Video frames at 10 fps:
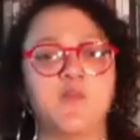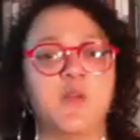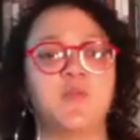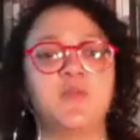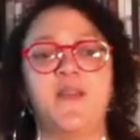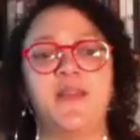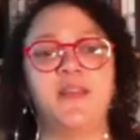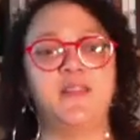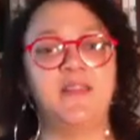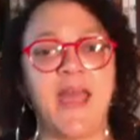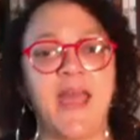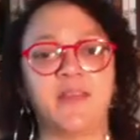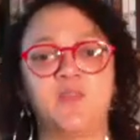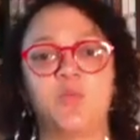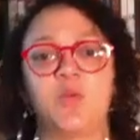What can we find in
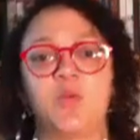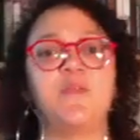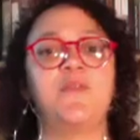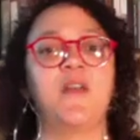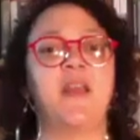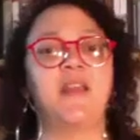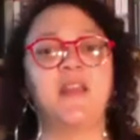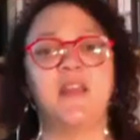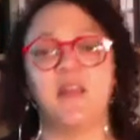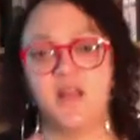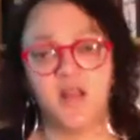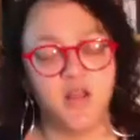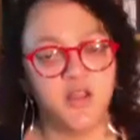text? What can we find in,